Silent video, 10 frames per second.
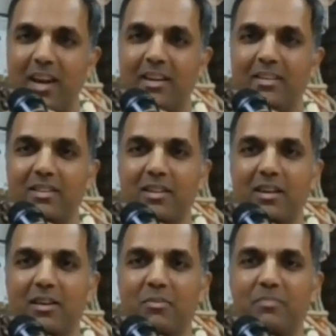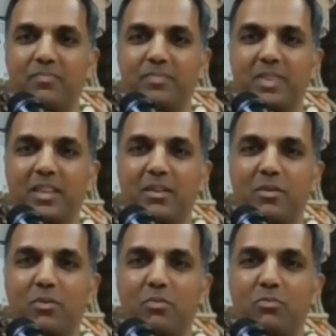And uh,
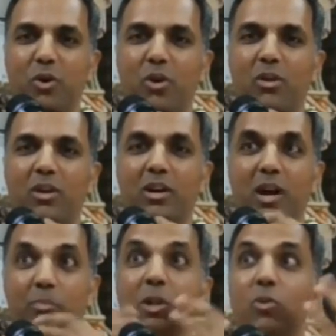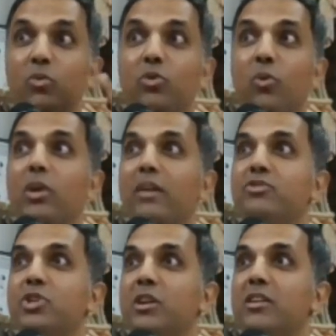for a couple who don't
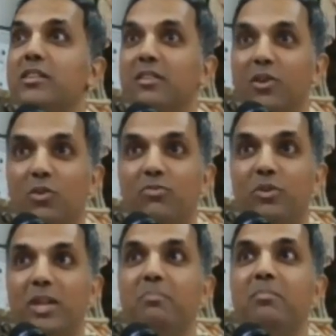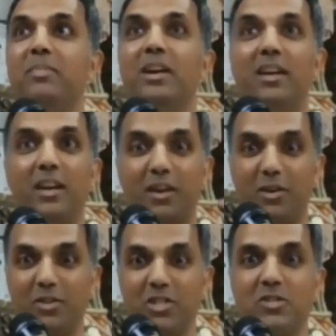have children, you know, for them,
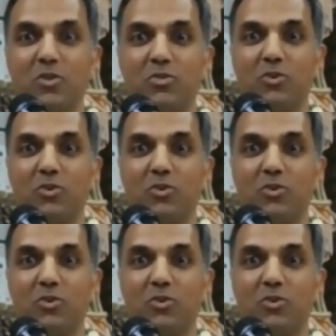uh, just